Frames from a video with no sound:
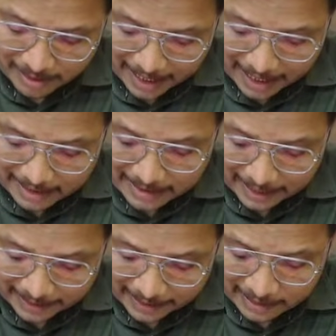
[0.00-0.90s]
And in
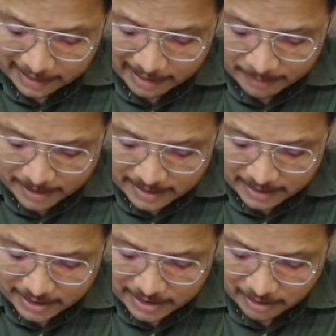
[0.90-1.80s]
rectangular
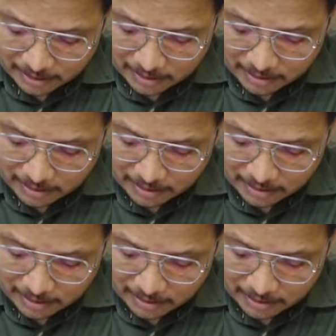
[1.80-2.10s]
representation,